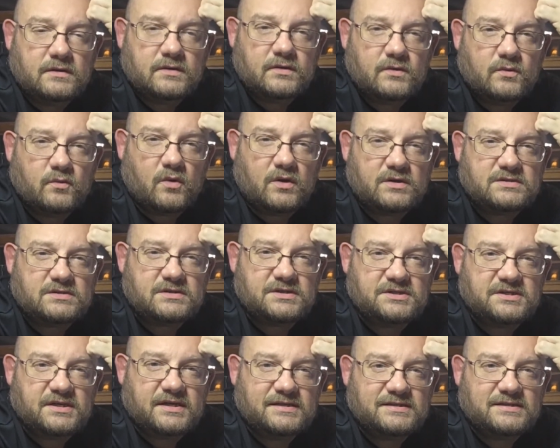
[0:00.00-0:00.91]
Watch the
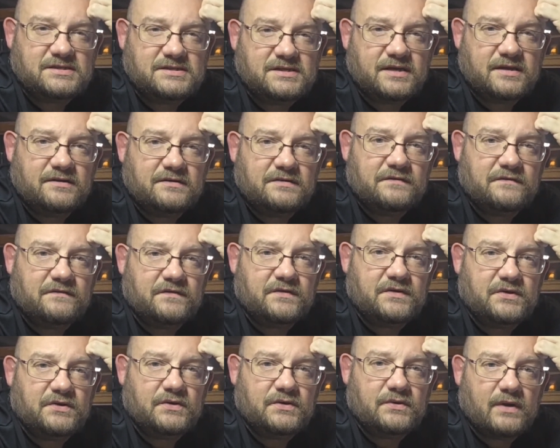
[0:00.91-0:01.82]
JCJ
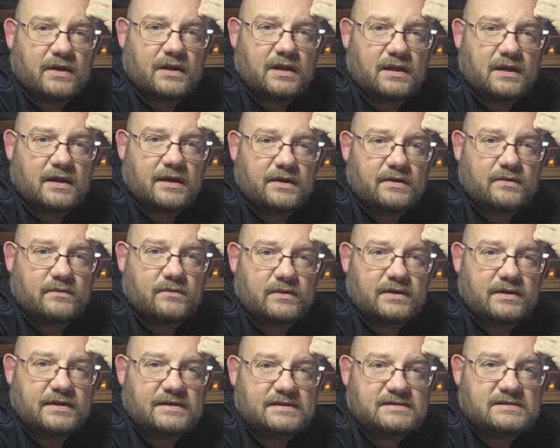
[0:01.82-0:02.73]
interview. I like
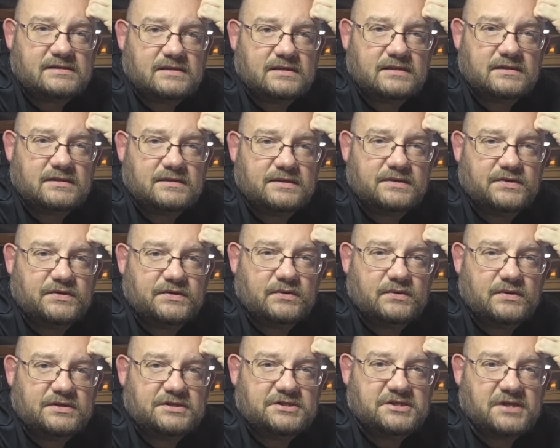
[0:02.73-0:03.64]
when he said to do
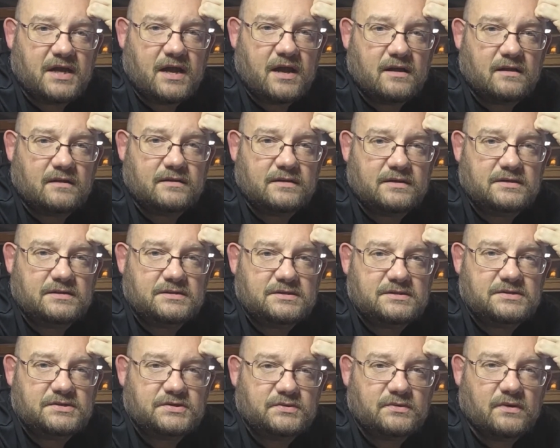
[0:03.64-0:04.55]
a
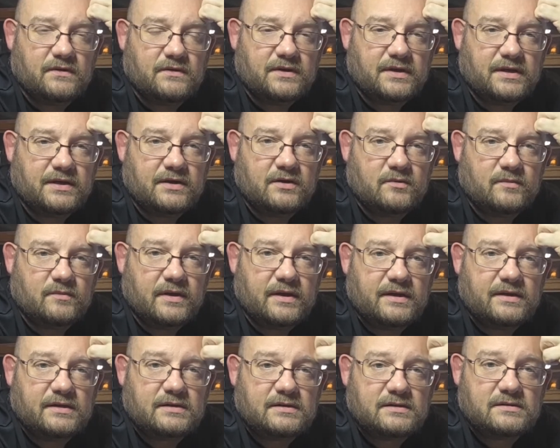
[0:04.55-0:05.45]
challenge to other gear
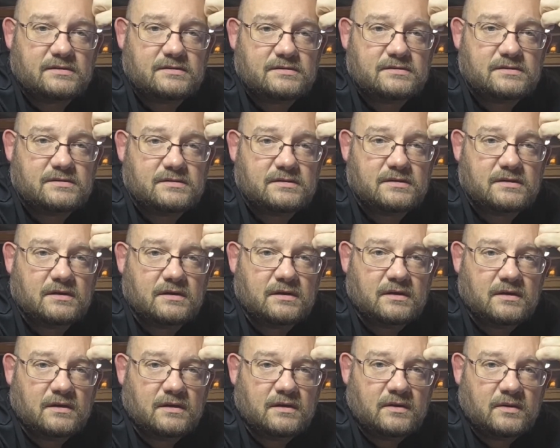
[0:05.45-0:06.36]
makers.
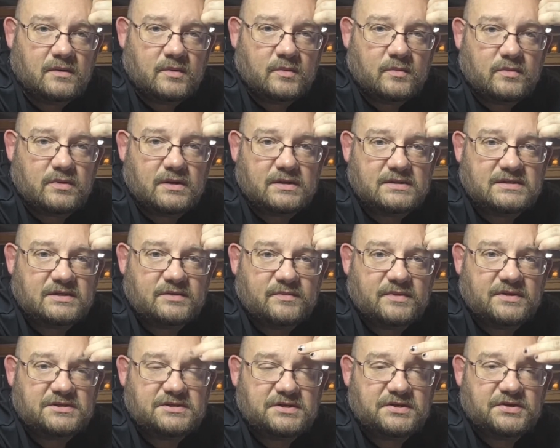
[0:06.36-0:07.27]
Plus, he
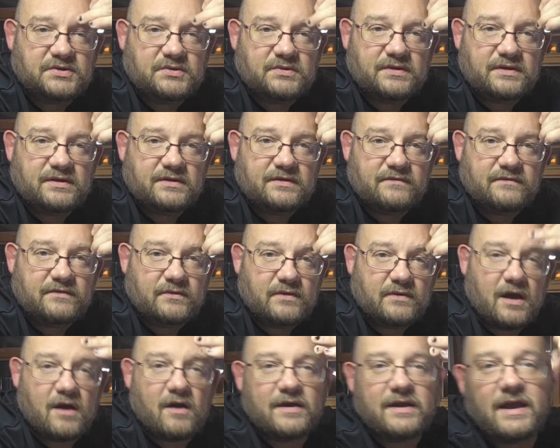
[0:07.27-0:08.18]
mentioned you in the interview.
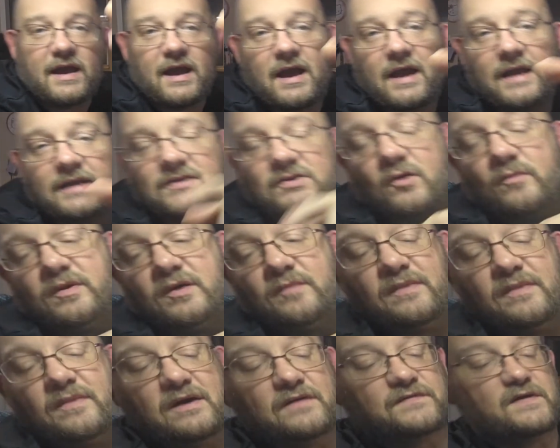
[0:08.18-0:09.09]
Oh, yeah, he told me
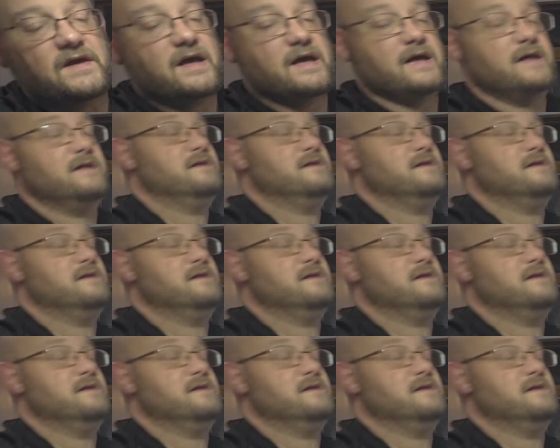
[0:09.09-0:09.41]
about that.